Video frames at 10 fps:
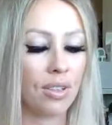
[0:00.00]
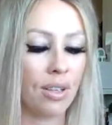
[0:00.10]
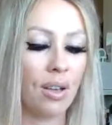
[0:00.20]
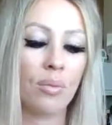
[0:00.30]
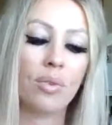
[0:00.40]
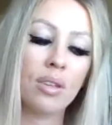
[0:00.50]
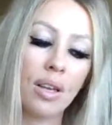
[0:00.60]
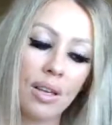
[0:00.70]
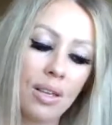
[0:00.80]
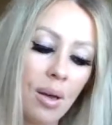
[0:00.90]
And we're
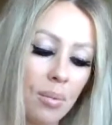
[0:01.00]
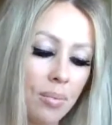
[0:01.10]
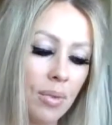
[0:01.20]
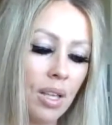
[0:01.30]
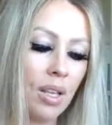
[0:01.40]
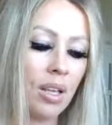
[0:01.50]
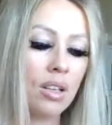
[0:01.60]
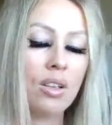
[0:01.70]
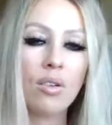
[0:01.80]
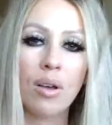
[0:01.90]
like, yep,
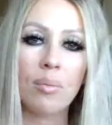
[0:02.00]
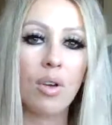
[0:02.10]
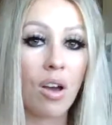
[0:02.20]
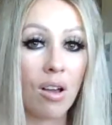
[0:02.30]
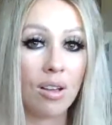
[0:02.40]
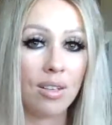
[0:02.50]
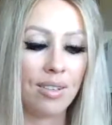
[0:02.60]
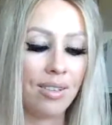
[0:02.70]
no, I'm gone.